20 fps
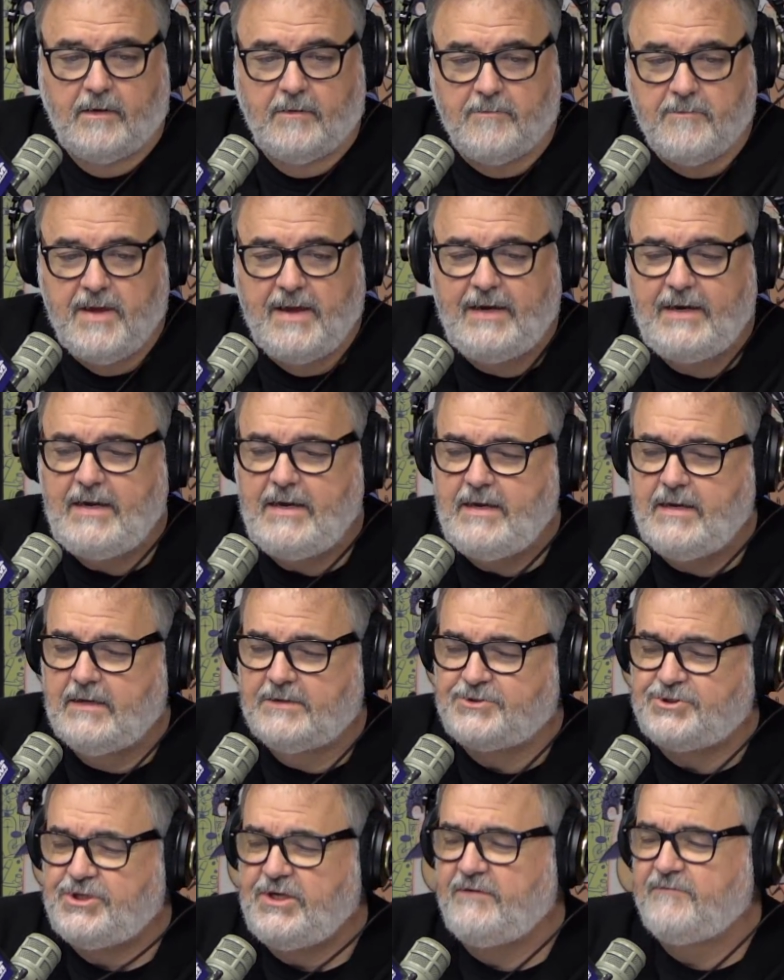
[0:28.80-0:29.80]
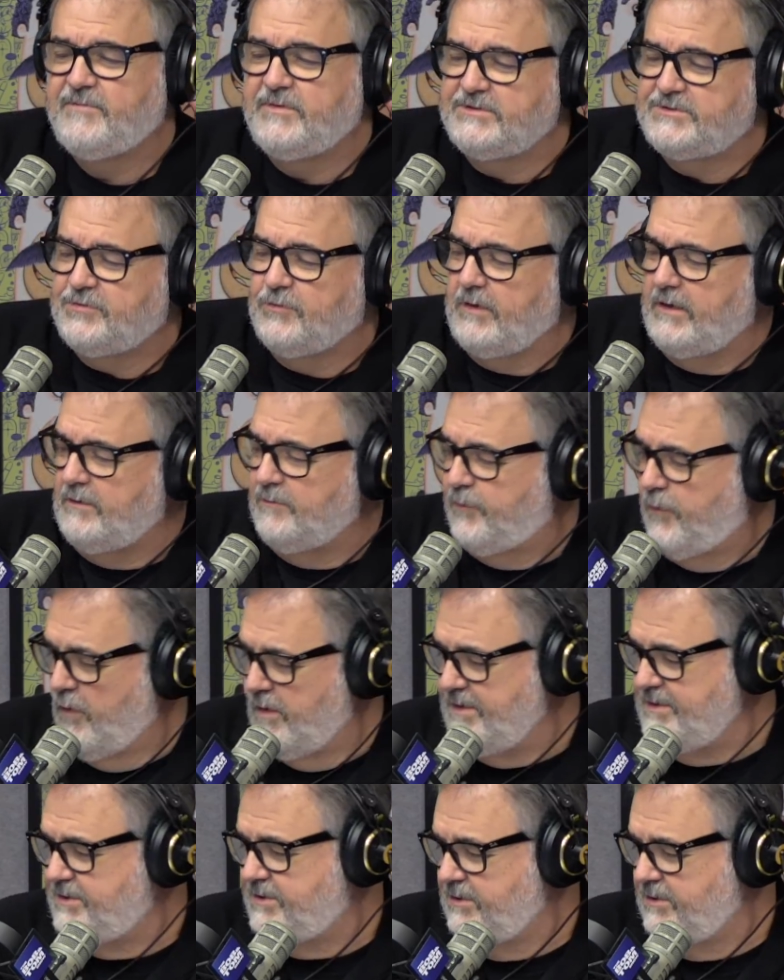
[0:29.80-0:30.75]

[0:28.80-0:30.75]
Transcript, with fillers: many achievements we can point